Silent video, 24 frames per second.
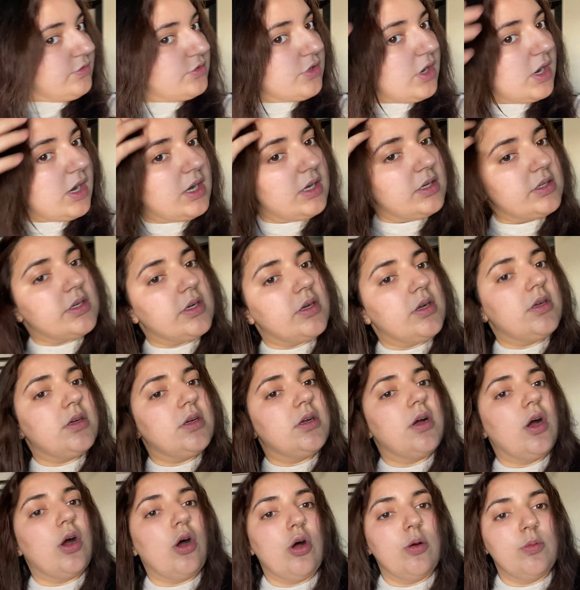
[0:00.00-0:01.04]
I've
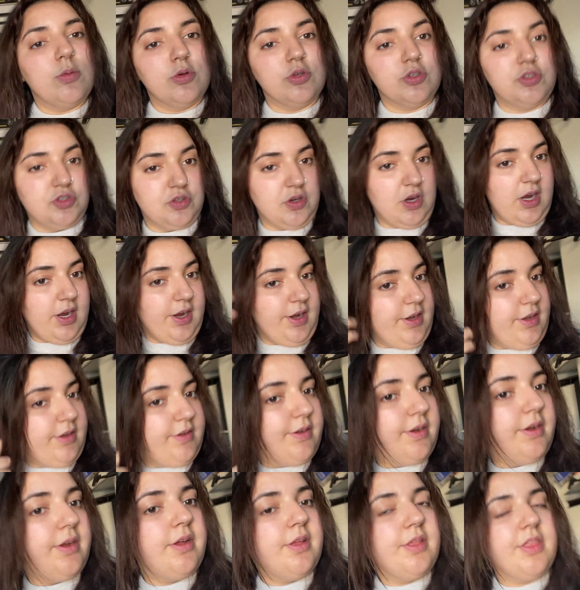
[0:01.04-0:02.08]
almost dried
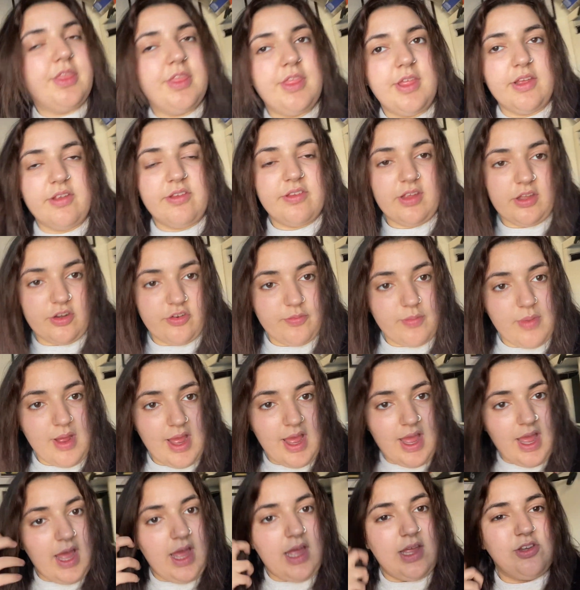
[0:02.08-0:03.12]
this side of my
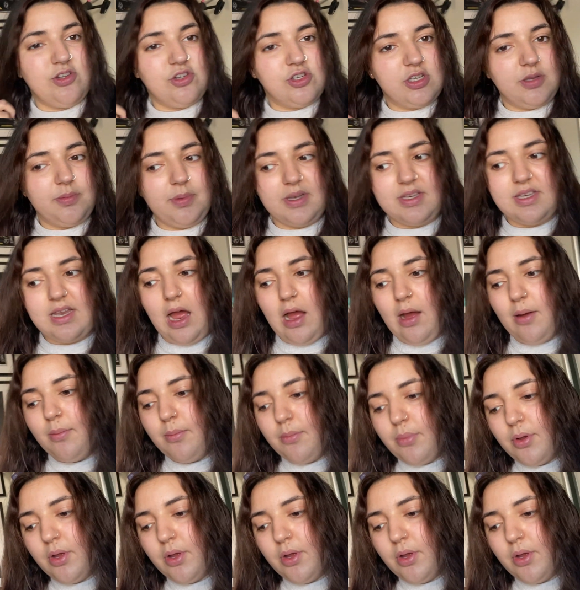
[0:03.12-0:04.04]
hair. It's just a bit damp,